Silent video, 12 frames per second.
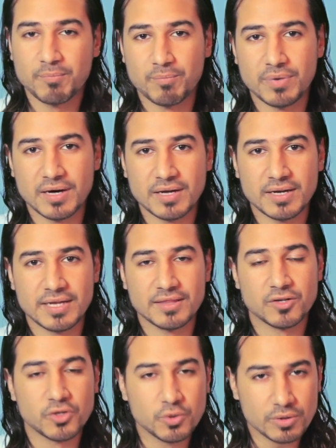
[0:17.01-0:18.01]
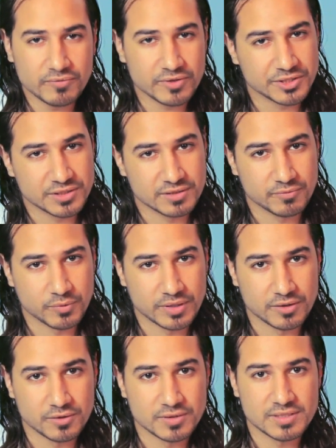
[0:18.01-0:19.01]
but in the newer version of
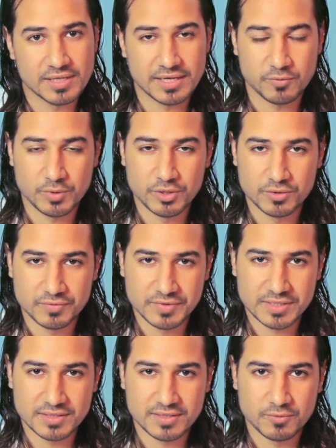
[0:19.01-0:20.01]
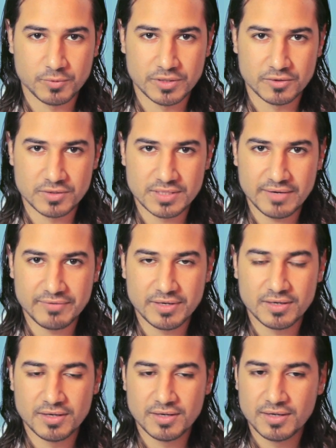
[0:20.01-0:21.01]
Windows, like Windows Vista and Windows 7,